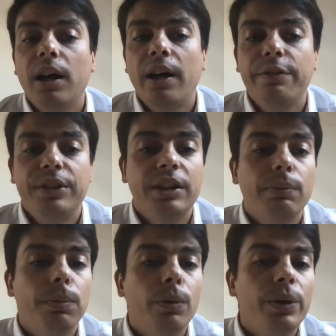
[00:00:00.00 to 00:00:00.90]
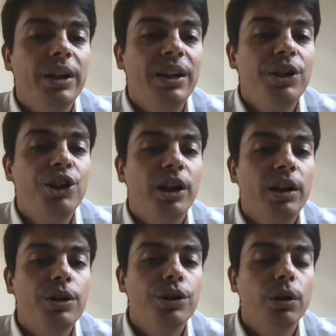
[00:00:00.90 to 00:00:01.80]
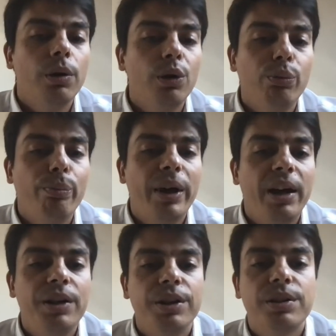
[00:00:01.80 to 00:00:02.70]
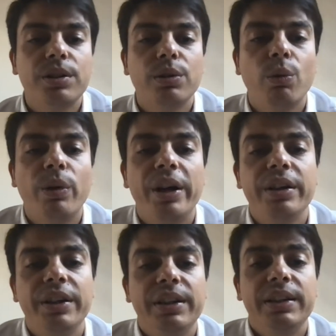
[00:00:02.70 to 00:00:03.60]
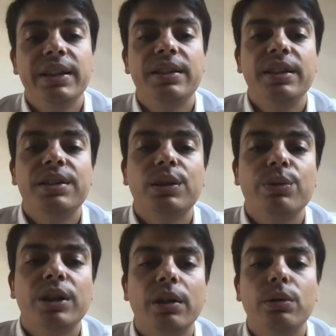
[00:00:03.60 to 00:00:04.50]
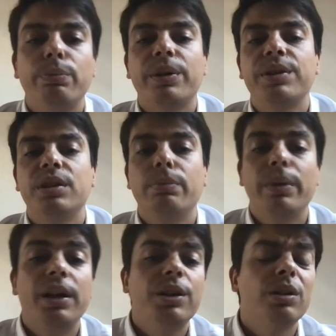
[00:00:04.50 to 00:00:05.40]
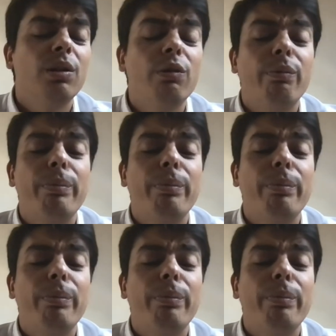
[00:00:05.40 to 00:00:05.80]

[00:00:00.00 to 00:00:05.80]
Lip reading: After deploy, it changes all pages where it exists without participation of